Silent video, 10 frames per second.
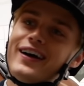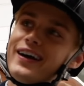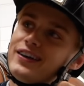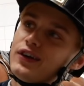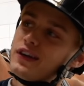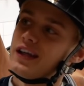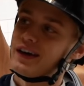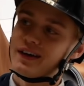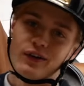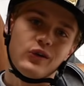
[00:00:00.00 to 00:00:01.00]
and not
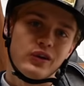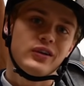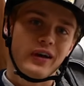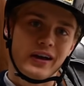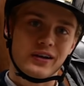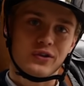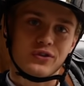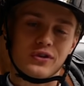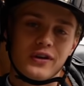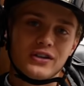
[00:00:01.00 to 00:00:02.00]
like hanging on
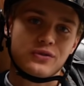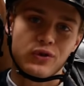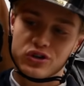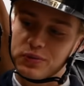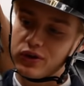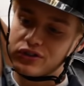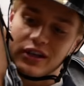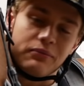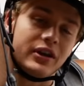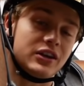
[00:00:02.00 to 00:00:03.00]
to the reins, of course, because
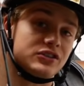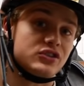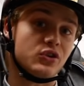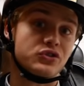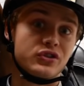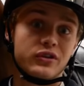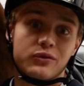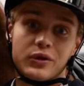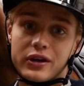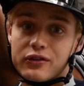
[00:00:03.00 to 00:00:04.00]
then bitless is also
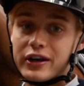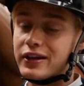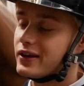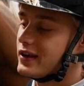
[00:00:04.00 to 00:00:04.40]
not really great.